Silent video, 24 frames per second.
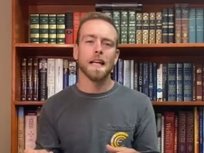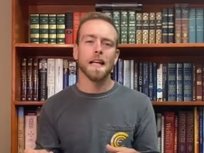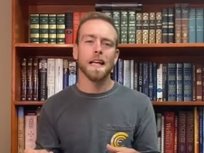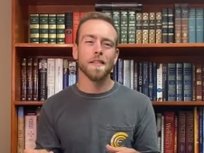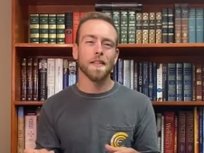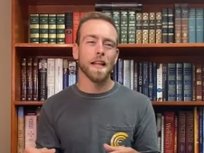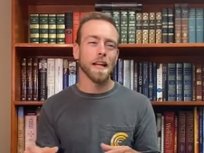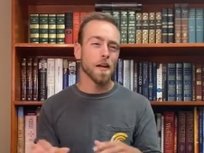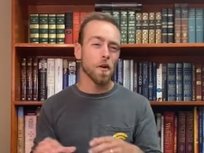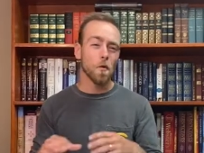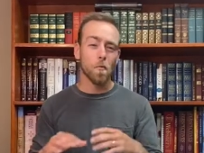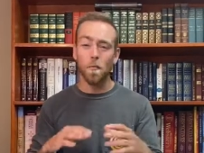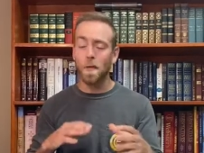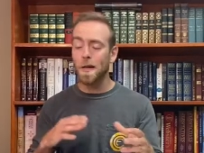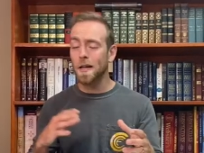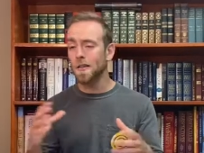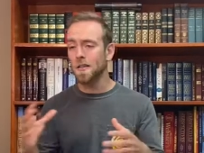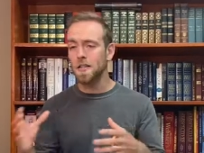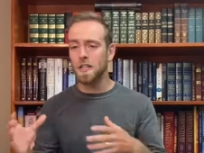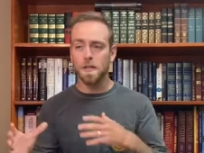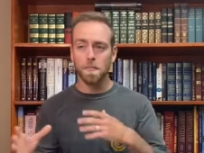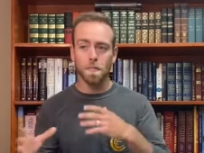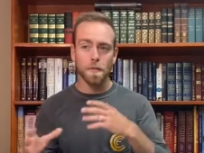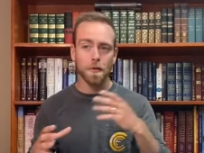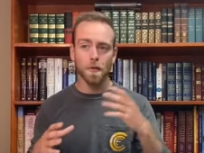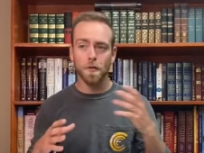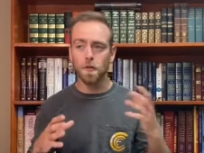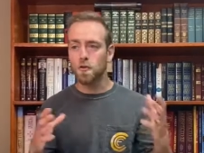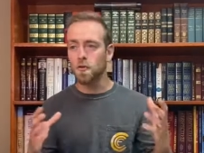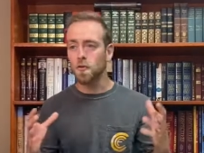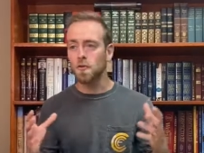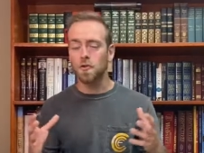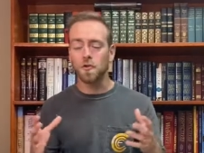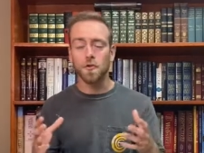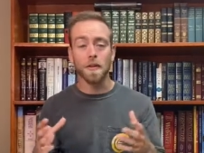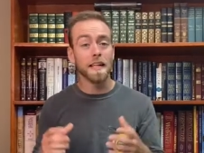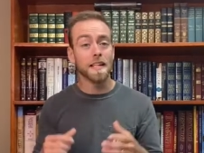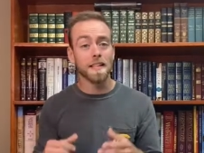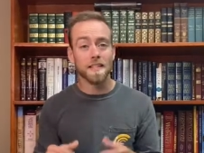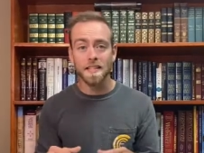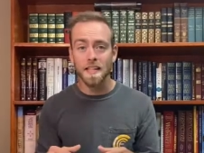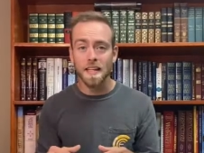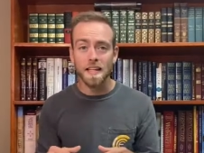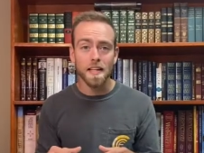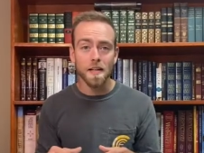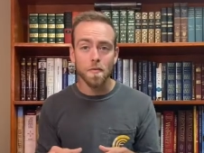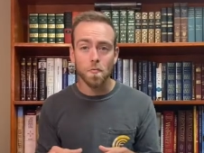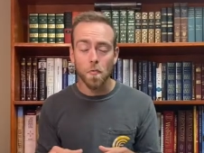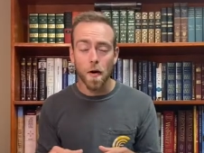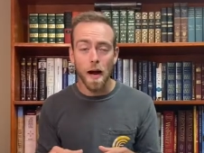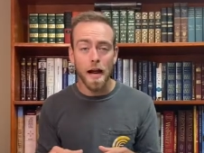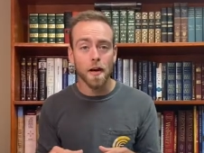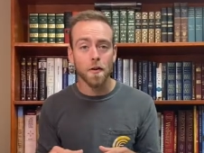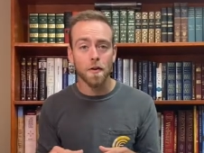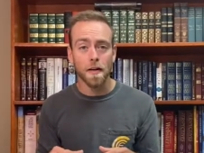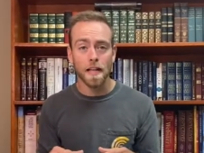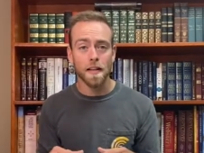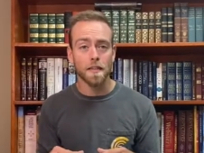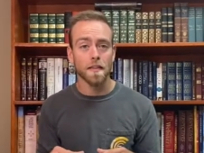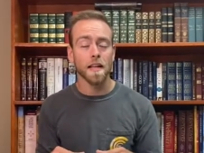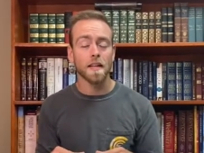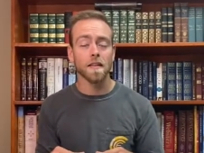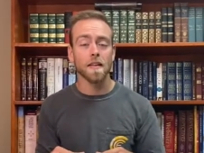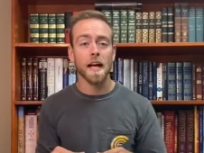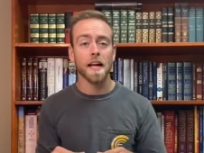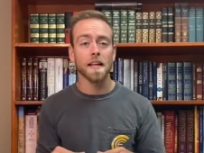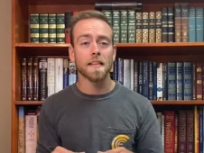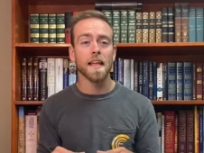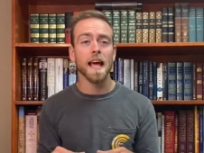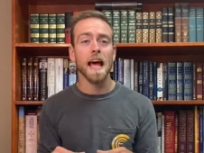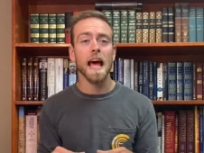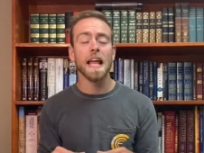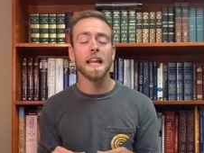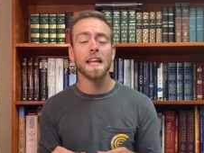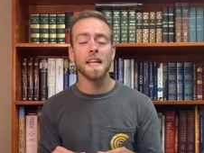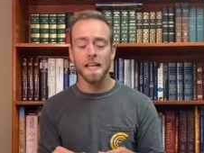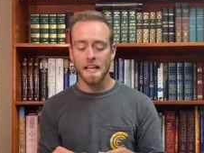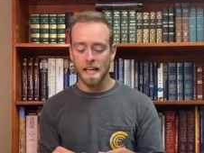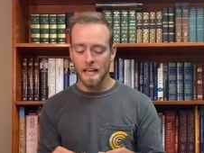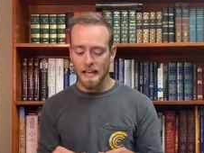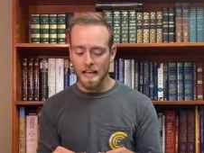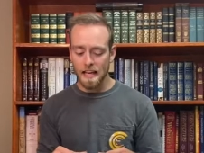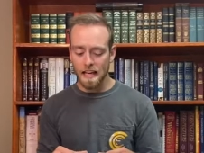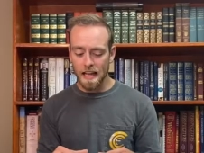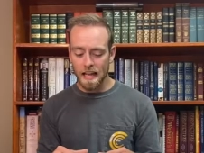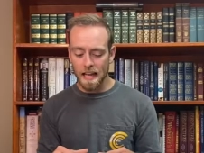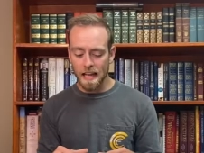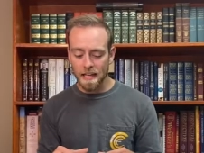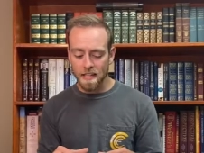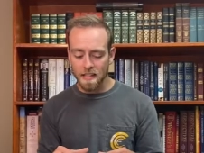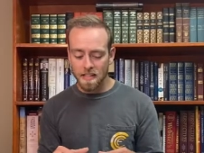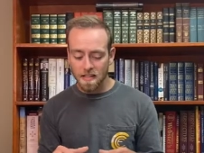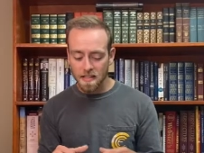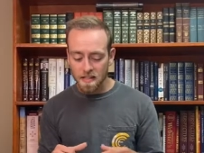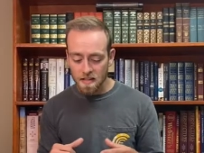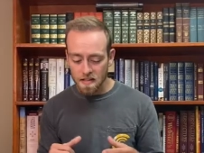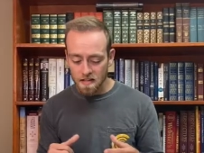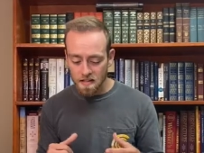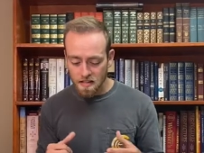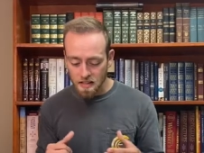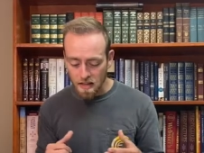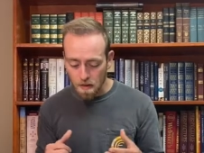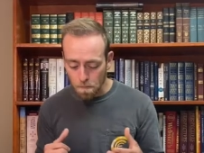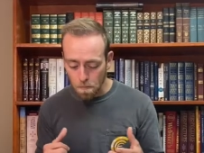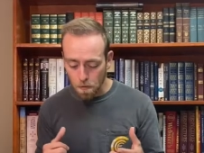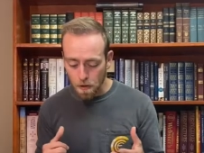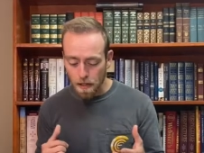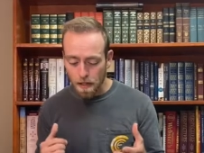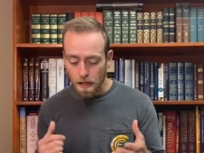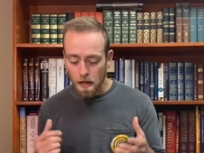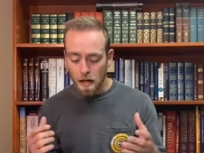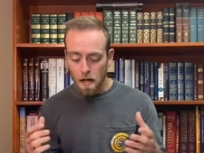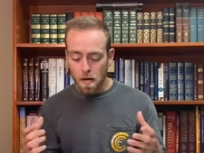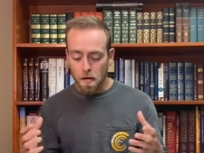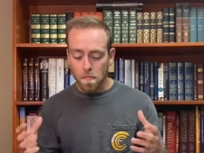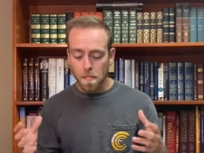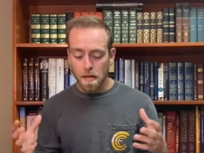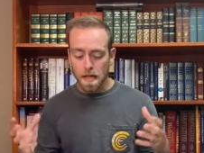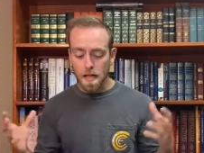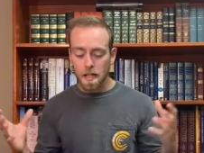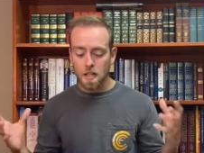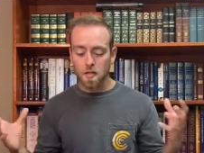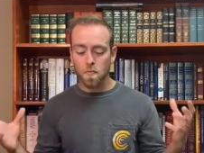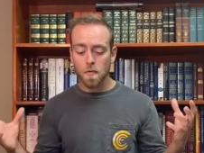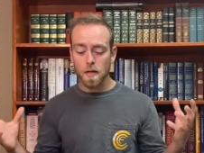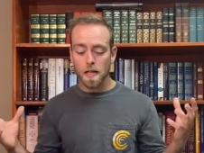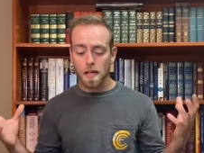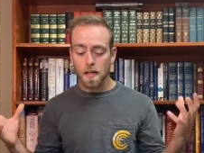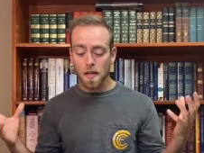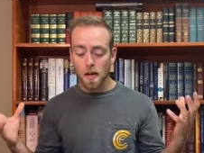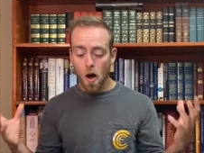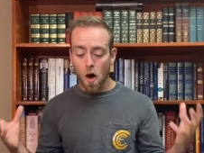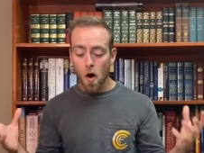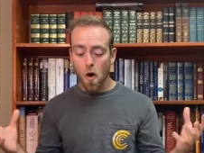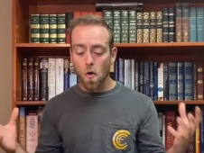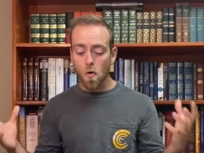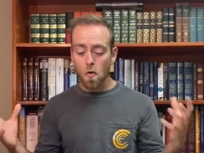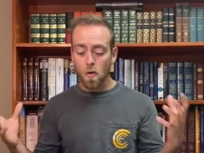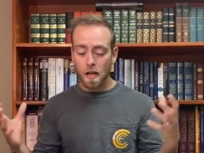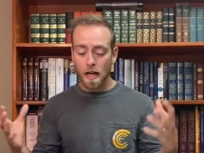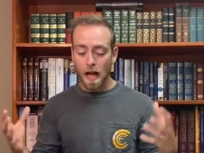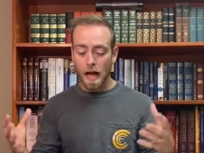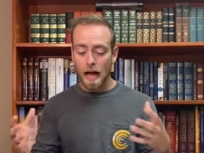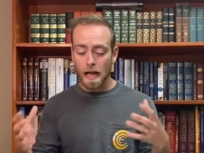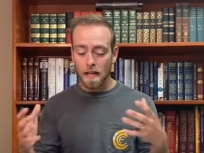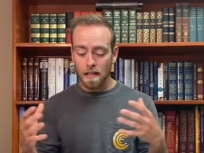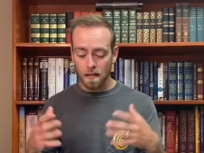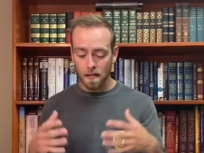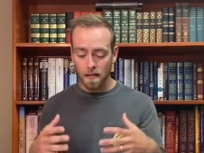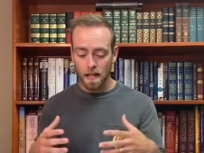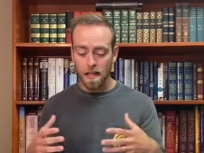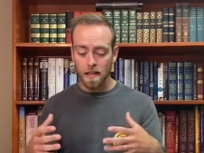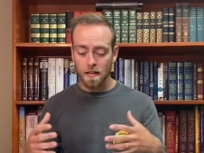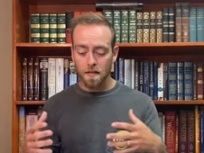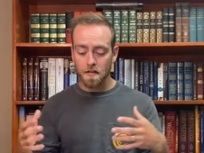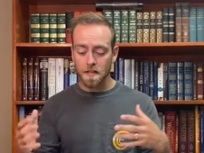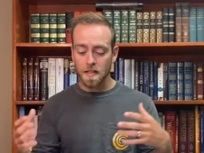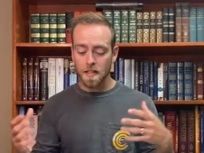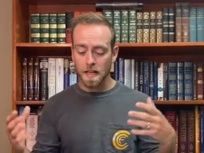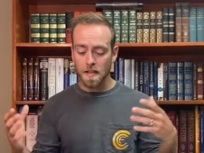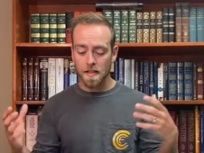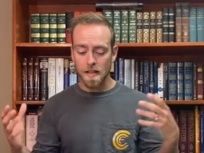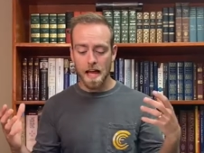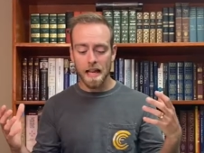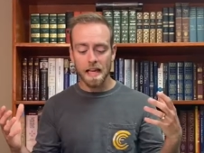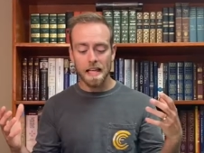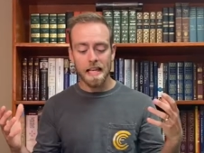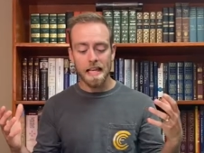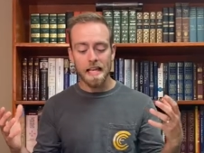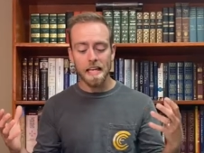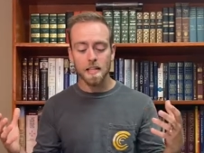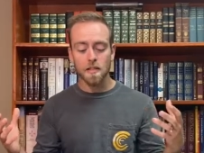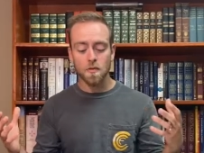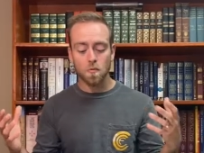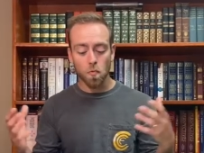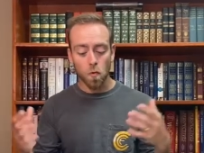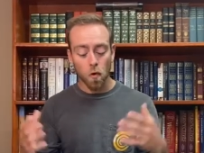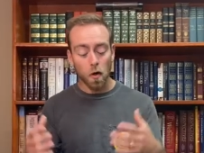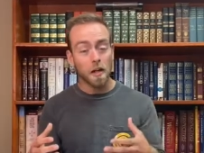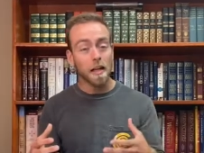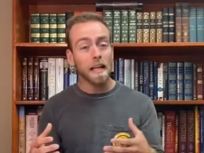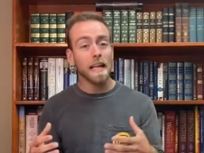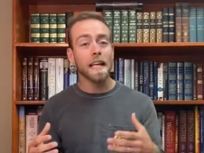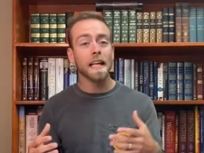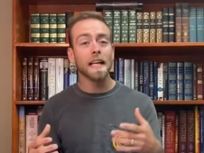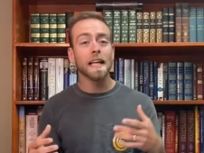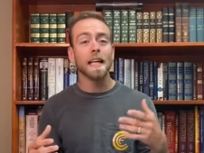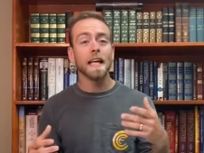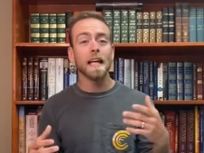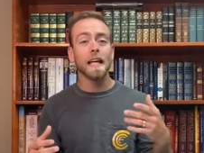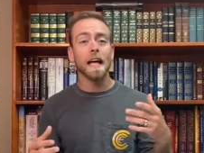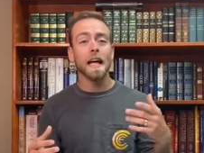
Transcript: in like a weird spiritual transcendent way or anything like that. It, it is simply because we know God lives and that He is working